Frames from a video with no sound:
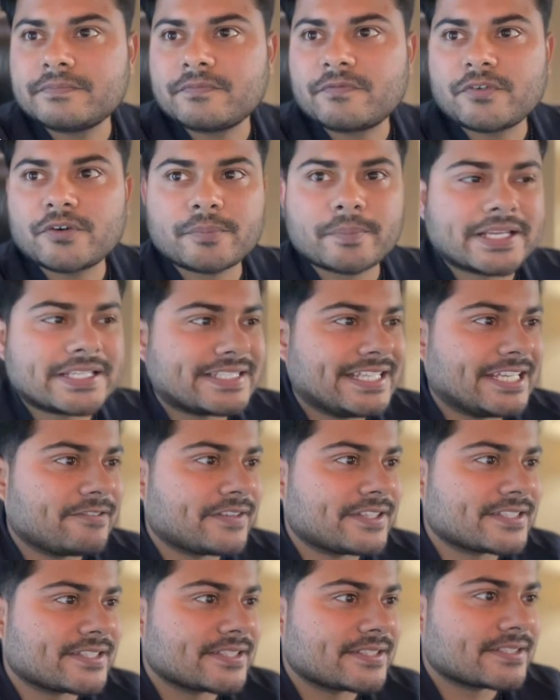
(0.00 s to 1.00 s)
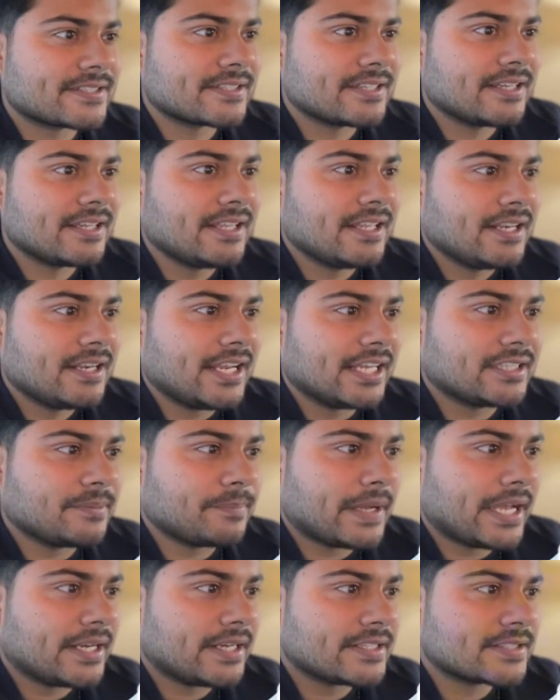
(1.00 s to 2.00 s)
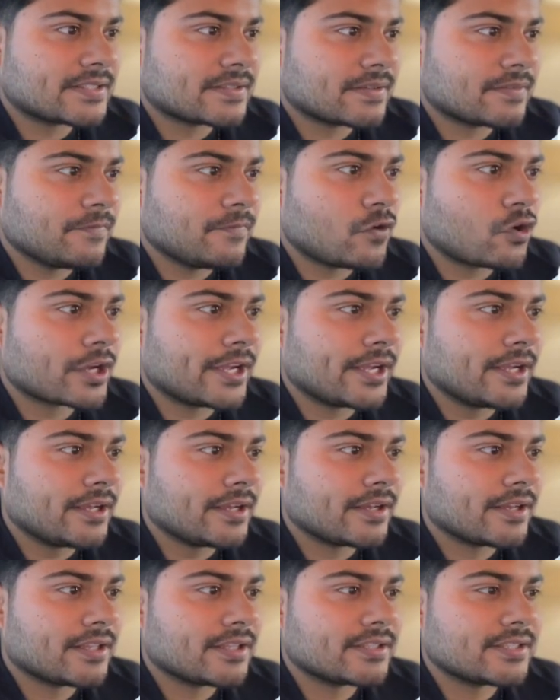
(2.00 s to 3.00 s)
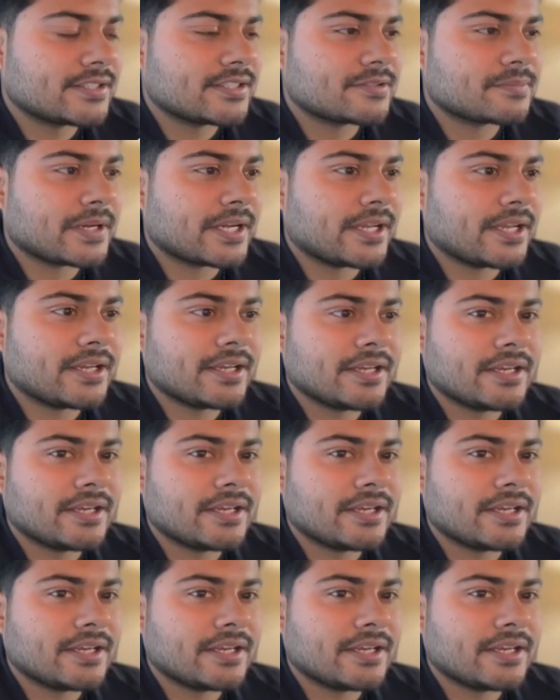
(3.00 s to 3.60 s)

for my sequences, like the man is walking. This is my